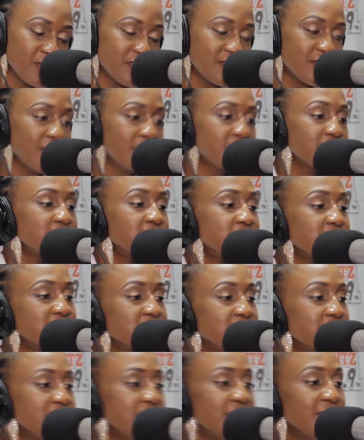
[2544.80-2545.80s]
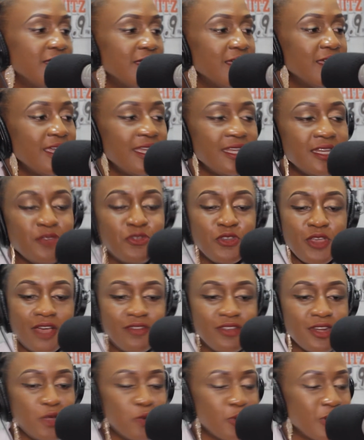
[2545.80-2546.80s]
Circle. And if you
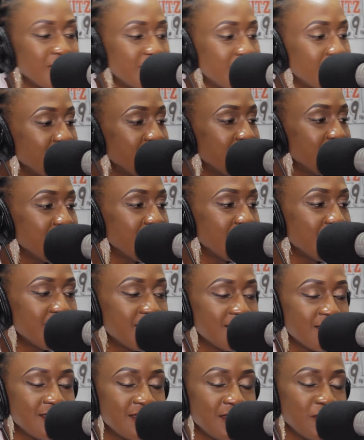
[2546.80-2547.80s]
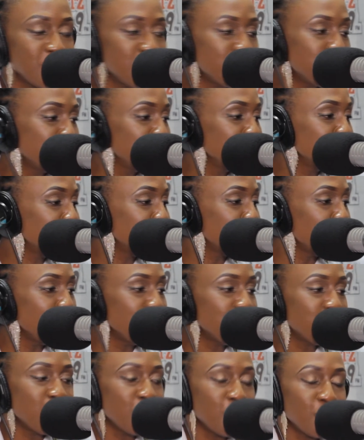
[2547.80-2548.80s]
have any questions, there's
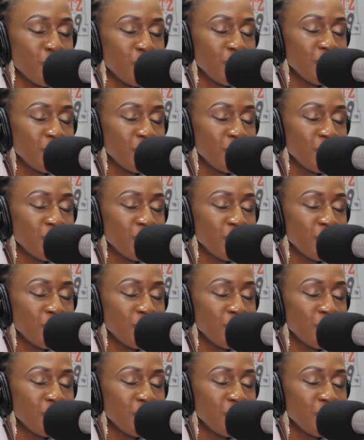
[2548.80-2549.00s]
0244